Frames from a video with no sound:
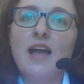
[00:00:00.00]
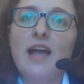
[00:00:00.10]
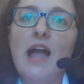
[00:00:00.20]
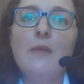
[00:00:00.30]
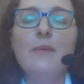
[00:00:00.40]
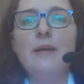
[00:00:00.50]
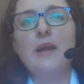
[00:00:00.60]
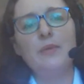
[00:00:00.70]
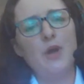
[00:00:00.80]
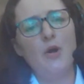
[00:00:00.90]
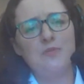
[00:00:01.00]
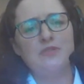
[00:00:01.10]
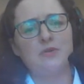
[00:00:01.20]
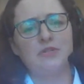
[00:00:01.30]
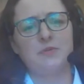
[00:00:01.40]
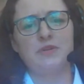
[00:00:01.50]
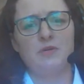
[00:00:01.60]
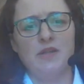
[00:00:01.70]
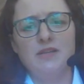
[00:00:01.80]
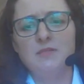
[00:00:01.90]
I would hope the donors would
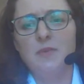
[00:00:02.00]
know this,